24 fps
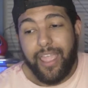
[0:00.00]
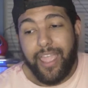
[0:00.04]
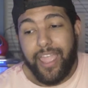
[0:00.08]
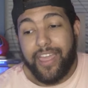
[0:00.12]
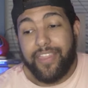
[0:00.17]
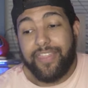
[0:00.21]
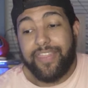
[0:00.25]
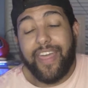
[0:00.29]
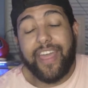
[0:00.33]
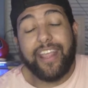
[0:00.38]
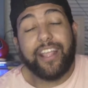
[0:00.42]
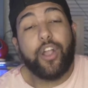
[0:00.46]

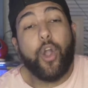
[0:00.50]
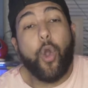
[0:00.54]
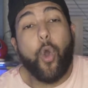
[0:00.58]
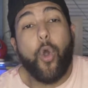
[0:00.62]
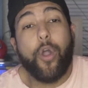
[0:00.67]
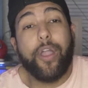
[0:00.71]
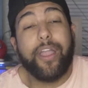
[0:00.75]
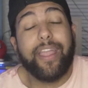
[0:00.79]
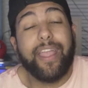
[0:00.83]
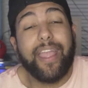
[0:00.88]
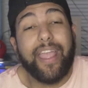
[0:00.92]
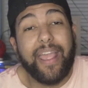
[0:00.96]
and then
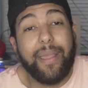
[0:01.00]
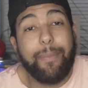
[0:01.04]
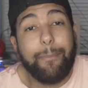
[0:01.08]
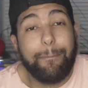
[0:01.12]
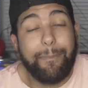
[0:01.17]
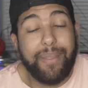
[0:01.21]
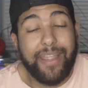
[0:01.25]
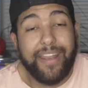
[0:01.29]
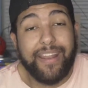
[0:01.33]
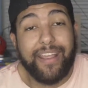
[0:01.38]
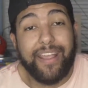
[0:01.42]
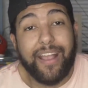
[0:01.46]
going and
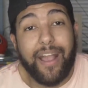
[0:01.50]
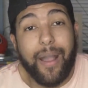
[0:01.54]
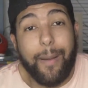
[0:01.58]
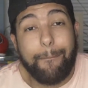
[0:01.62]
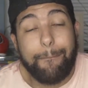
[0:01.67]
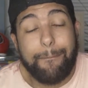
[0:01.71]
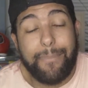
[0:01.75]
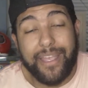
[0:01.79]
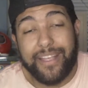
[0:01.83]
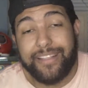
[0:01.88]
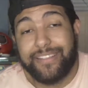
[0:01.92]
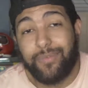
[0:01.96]
beating a
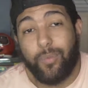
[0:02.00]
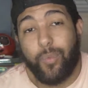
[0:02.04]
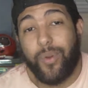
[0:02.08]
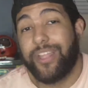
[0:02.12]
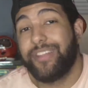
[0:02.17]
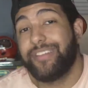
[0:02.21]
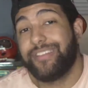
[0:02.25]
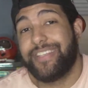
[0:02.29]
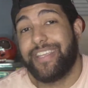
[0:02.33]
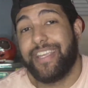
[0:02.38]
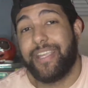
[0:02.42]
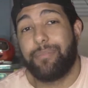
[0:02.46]
big
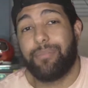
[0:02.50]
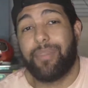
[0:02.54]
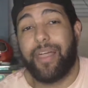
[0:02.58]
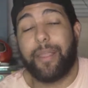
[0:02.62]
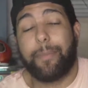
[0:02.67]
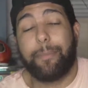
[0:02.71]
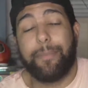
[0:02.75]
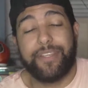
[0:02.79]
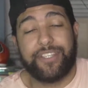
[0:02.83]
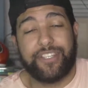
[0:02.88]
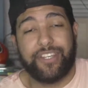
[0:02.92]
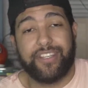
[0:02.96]
win team
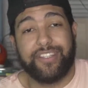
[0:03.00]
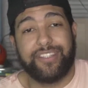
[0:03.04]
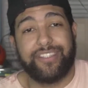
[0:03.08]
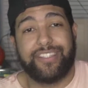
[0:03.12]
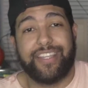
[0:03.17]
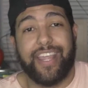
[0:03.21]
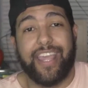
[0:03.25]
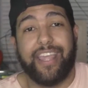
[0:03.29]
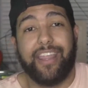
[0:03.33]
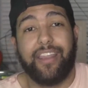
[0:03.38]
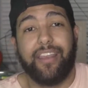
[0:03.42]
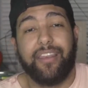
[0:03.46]
like Michigan
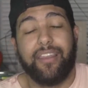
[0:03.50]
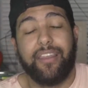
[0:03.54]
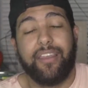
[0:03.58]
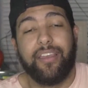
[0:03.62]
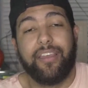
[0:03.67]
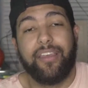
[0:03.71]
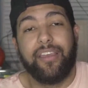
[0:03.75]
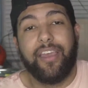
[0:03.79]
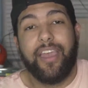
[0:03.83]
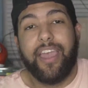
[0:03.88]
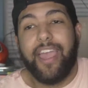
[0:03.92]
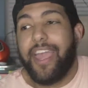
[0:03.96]
State.
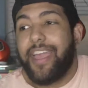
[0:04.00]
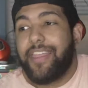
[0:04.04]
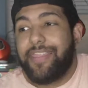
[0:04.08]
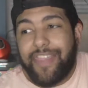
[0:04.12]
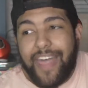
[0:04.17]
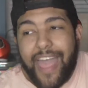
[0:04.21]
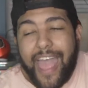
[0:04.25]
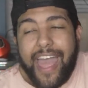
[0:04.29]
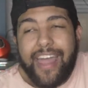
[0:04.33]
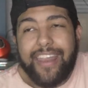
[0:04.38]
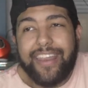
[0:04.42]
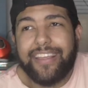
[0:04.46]
And
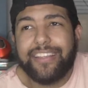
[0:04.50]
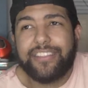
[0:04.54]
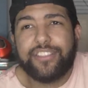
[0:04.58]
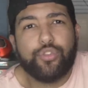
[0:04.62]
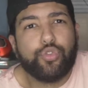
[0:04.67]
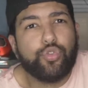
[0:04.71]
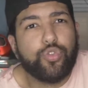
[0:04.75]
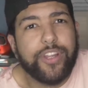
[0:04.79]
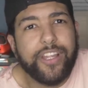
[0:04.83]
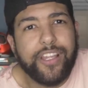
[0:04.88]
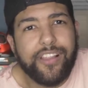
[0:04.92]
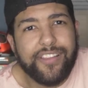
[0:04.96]
that is
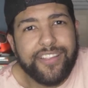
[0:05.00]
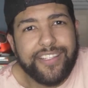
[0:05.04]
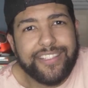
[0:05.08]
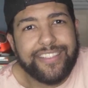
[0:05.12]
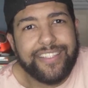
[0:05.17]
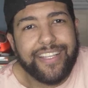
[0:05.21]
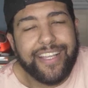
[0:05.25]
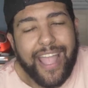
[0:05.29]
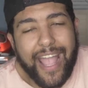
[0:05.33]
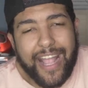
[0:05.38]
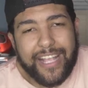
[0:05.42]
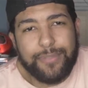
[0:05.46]
a
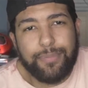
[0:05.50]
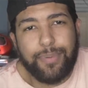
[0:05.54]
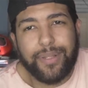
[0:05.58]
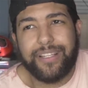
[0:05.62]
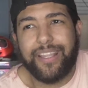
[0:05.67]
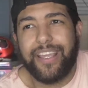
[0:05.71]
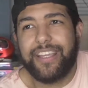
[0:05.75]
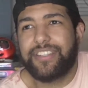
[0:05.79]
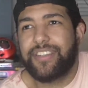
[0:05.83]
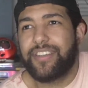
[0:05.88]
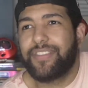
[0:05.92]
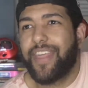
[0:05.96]
realistic
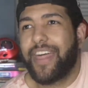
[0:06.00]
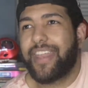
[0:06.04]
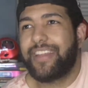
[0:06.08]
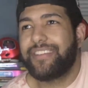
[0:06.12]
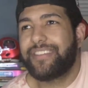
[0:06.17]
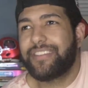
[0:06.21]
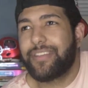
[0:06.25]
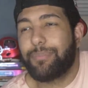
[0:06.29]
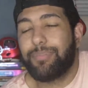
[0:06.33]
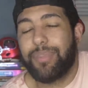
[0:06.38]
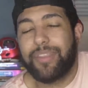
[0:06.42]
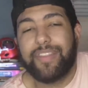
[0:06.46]
expectation. That
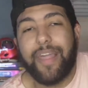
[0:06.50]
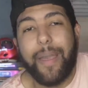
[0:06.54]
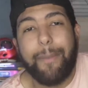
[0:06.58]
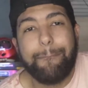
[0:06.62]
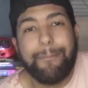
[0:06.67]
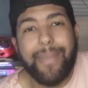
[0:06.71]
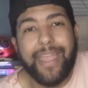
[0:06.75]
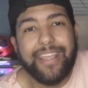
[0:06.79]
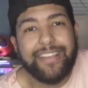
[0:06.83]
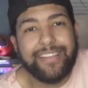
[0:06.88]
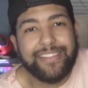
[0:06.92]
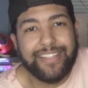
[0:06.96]
is something that
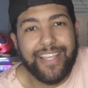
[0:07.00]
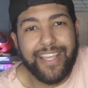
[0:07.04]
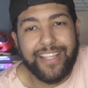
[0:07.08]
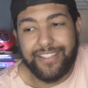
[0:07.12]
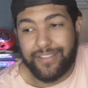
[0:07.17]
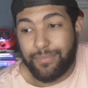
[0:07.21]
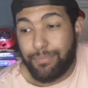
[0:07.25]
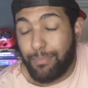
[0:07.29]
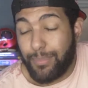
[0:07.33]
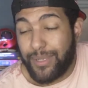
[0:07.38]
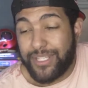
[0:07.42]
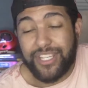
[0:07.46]
makes
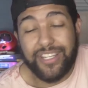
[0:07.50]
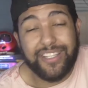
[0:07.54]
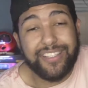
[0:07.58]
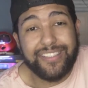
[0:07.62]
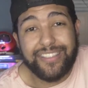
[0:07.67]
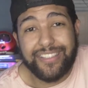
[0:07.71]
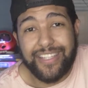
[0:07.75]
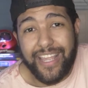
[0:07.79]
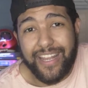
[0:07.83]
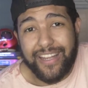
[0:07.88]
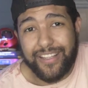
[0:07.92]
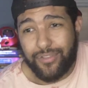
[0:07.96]
sense. Michigan
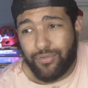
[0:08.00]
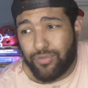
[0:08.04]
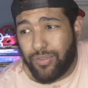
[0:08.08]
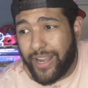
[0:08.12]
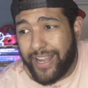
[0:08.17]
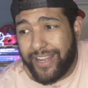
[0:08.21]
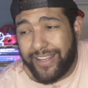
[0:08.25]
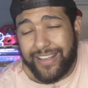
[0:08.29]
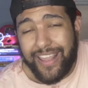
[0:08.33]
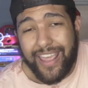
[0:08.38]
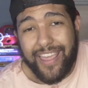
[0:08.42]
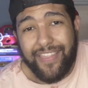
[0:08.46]
State is
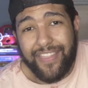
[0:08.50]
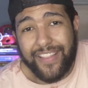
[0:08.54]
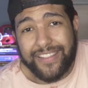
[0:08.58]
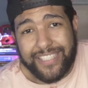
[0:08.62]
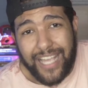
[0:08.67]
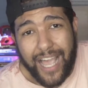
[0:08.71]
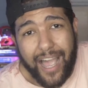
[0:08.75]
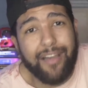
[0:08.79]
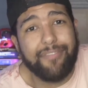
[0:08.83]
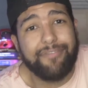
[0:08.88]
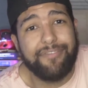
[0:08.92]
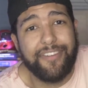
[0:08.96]
ranked in the
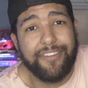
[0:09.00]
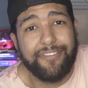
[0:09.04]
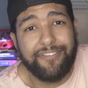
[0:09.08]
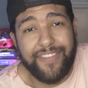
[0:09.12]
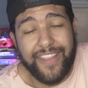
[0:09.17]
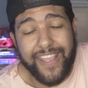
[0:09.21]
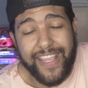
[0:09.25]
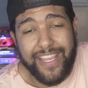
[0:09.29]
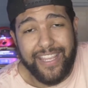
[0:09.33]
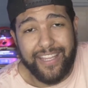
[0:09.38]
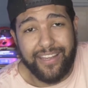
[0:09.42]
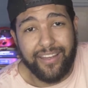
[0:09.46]
top
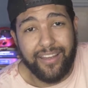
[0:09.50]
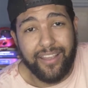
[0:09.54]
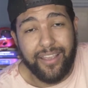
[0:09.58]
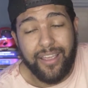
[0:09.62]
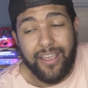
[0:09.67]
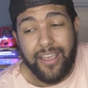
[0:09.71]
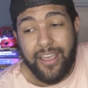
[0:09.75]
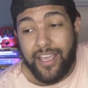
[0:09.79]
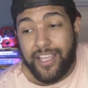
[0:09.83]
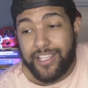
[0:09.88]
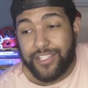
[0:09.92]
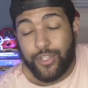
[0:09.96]
15.
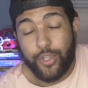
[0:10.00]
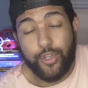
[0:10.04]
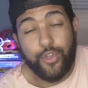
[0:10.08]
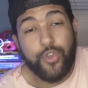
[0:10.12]
So